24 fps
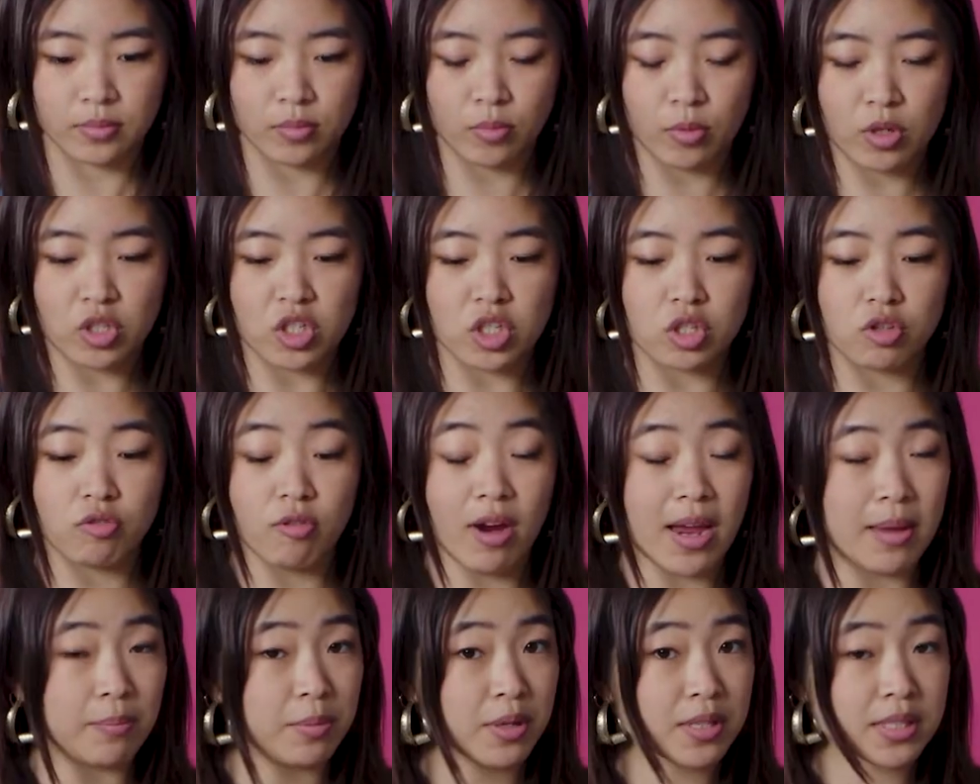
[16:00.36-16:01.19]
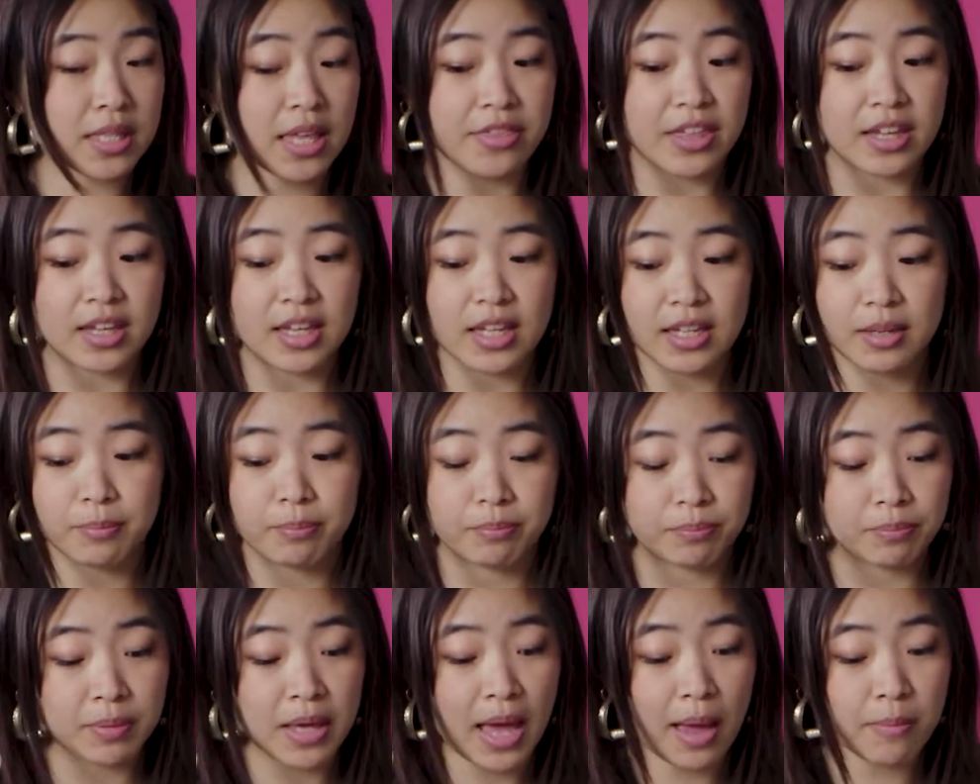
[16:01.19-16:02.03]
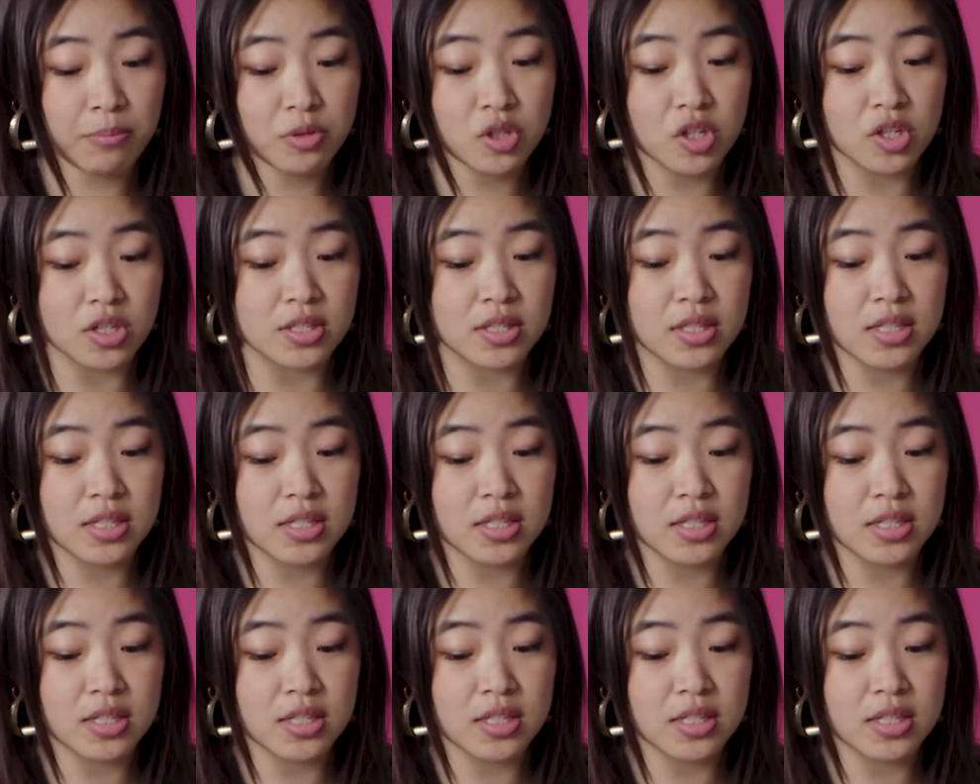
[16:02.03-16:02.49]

which is great because I think it captures